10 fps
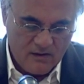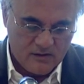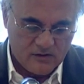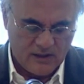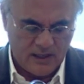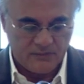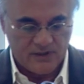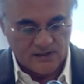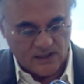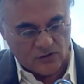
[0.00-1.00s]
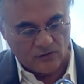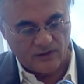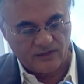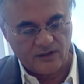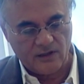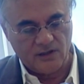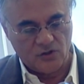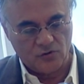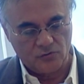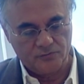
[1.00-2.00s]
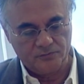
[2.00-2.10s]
So that brings us to the third issue.